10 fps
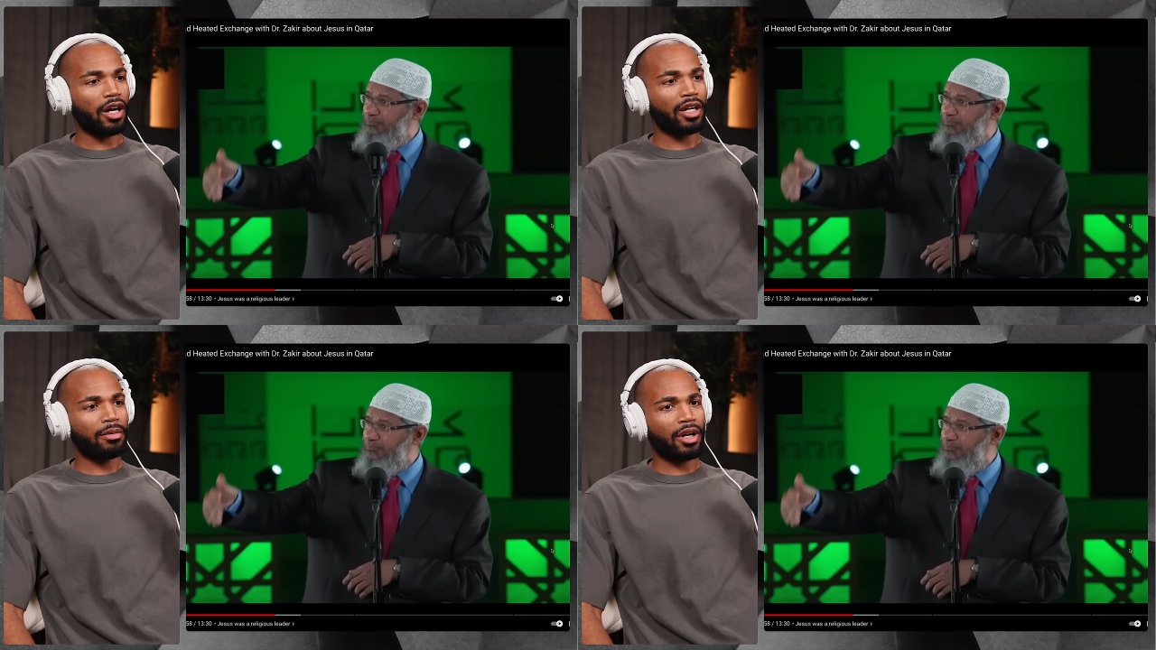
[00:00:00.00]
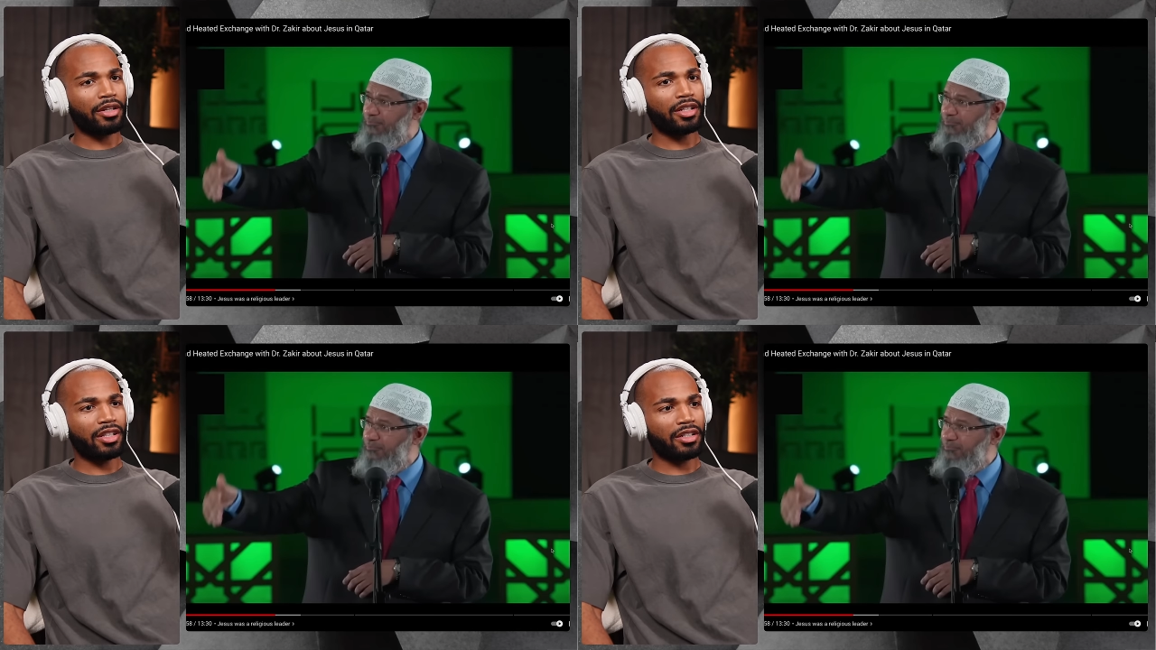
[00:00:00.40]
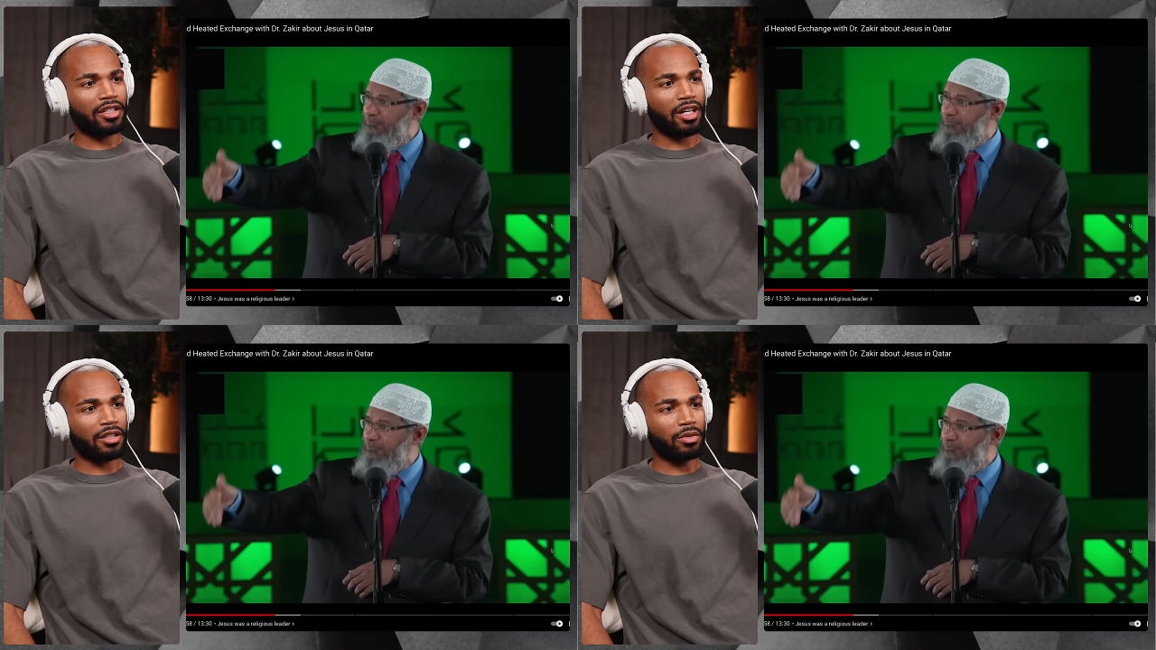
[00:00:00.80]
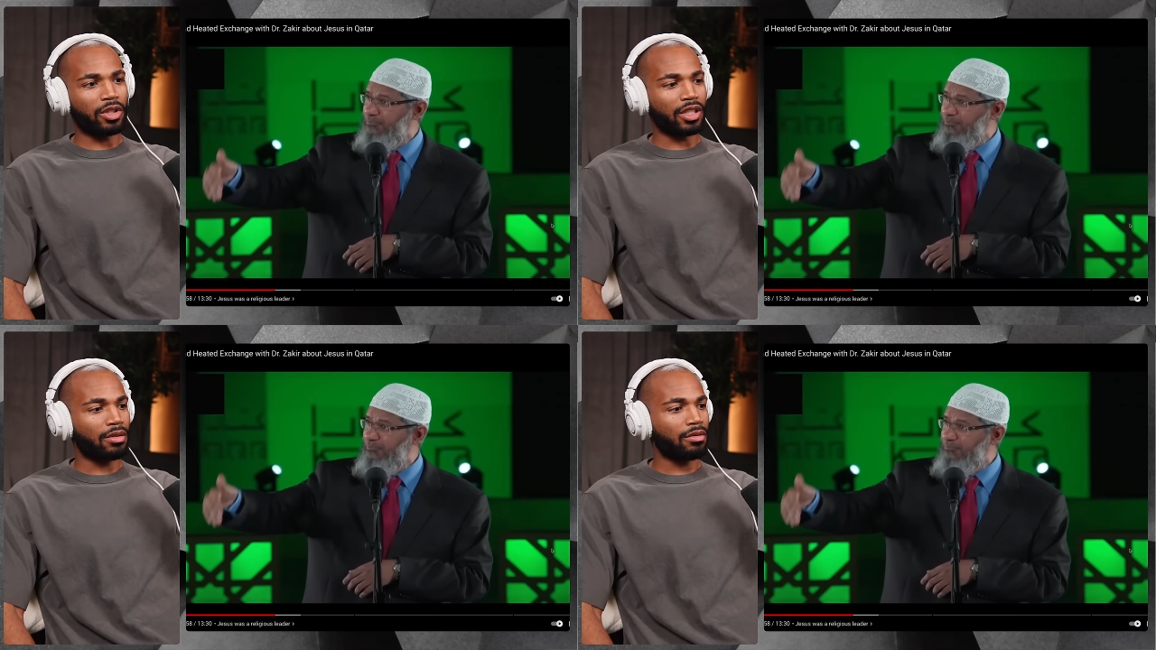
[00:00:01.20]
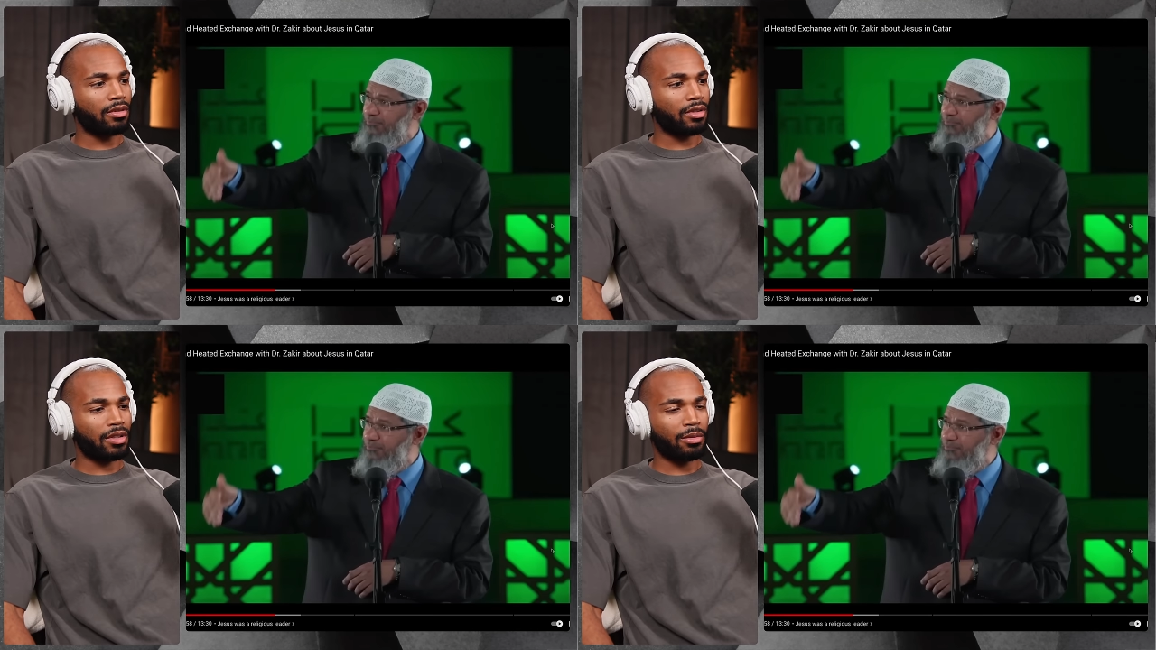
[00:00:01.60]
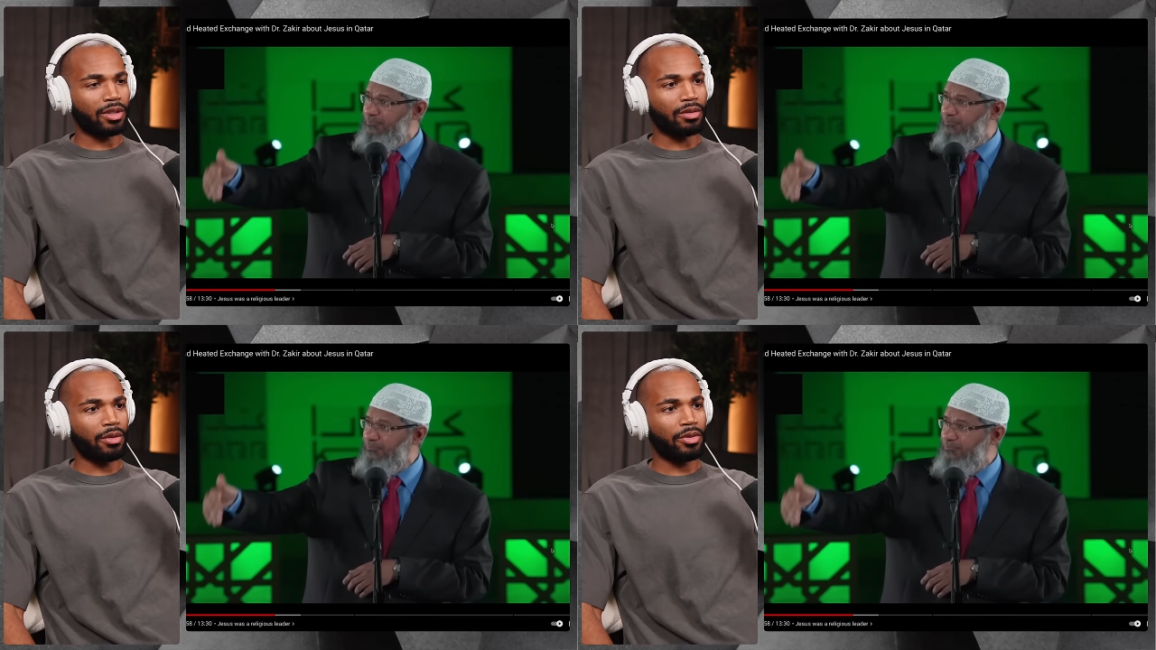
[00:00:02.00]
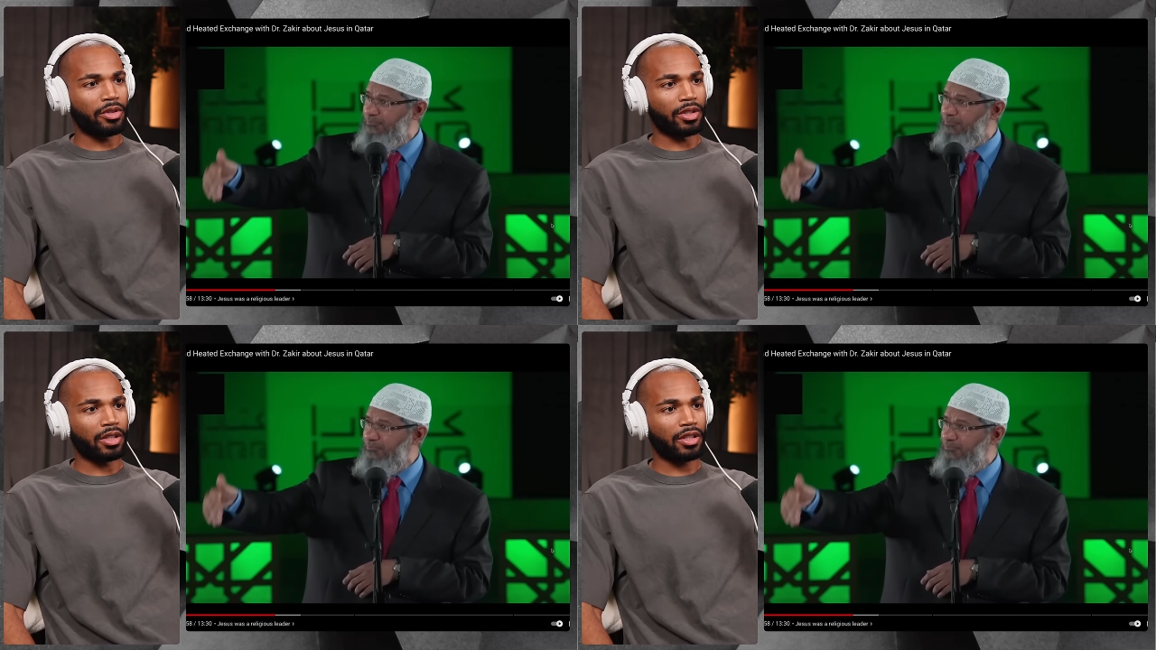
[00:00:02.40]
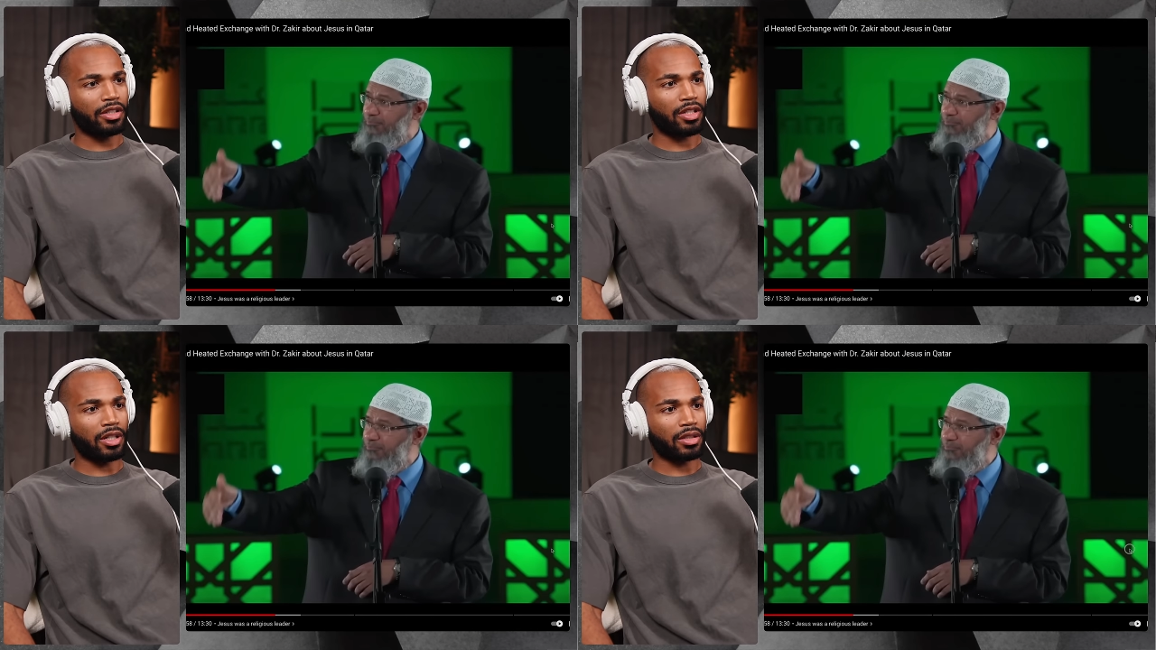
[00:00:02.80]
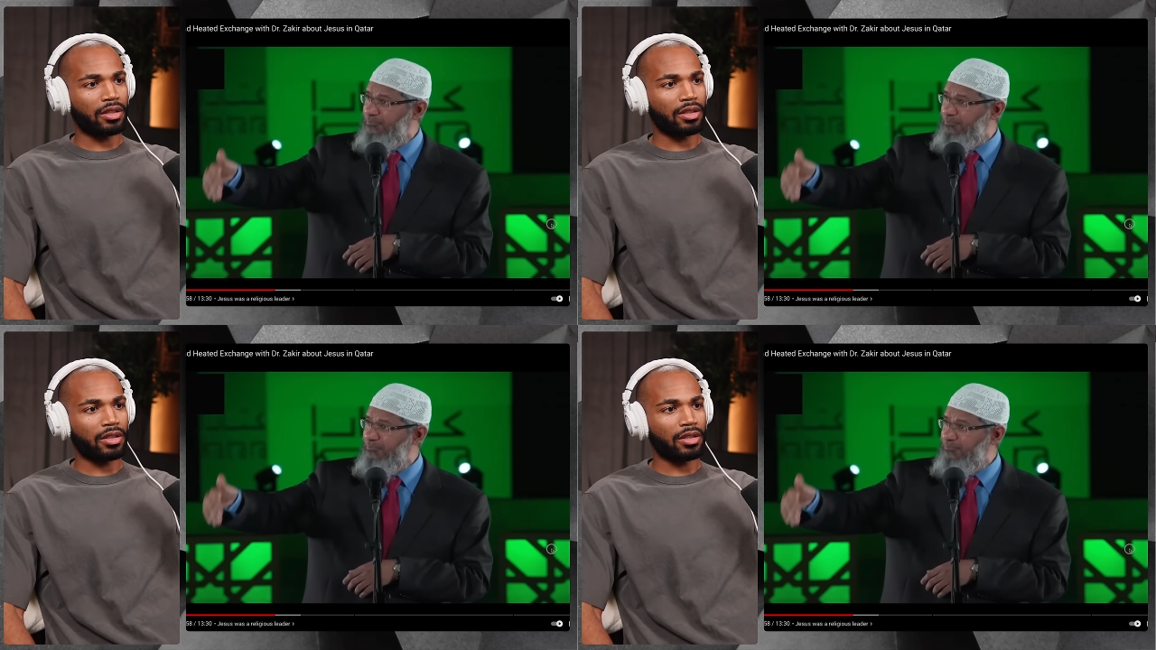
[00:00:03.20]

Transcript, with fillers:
Speaker 1: All right, are you going to let her talk or what? what? Come on, what are you doing? Let her talk.